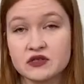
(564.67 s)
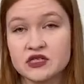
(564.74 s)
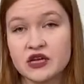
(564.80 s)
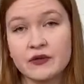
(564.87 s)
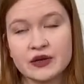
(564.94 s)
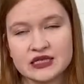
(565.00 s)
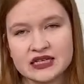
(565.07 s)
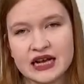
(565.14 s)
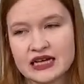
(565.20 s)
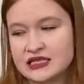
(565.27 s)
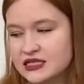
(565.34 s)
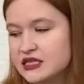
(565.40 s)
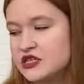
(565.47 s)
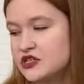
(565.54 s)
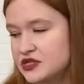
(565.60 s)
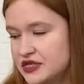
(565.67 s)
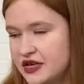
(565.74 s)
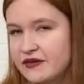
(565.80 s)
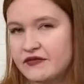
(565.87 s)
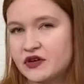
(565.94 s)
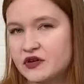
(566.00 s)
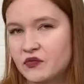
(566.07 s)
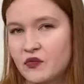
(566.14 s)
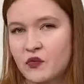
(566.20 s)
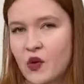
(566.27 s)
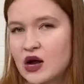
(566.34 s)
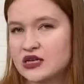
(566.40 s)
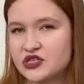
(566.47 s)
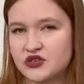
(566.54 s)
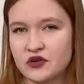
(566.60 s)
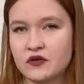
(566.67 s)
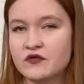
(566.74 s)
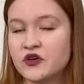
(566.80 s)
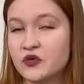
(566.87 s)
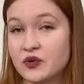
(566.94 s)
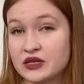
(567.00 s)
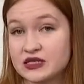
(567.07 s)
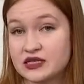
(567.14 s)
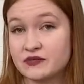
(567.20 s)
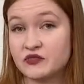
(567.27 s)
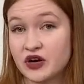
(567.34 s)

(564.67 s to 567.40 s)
So it's nice to just give it a once over with some